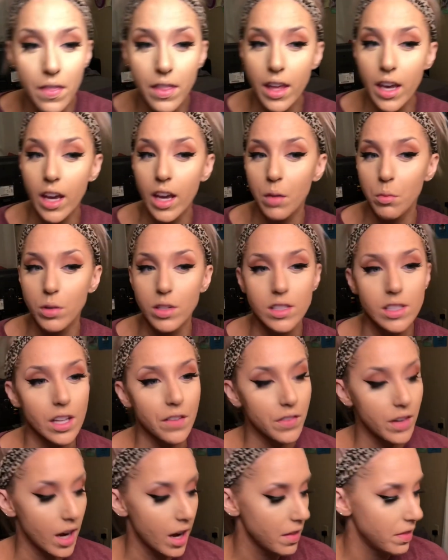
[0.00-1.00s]
then once
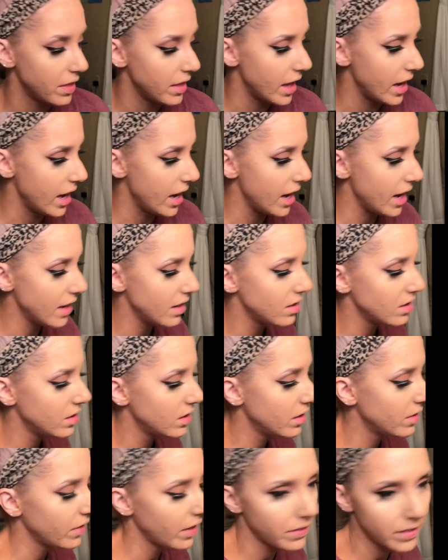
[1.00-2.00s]
I've gotten that,
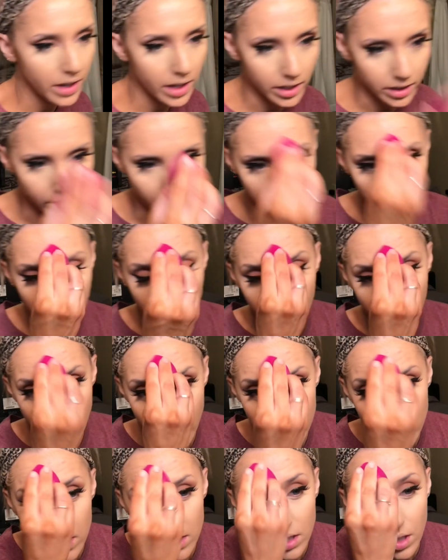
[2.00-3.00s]
I've got a little bit of
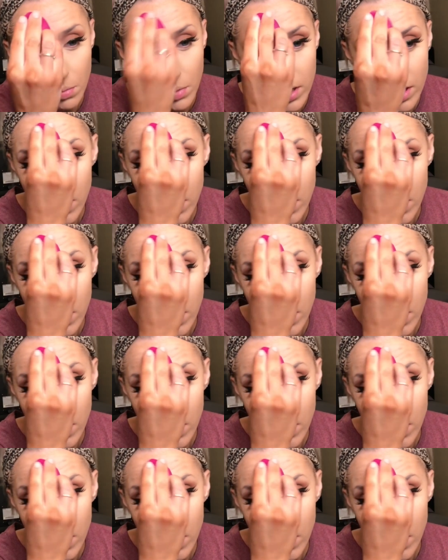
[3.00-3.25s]
excess on my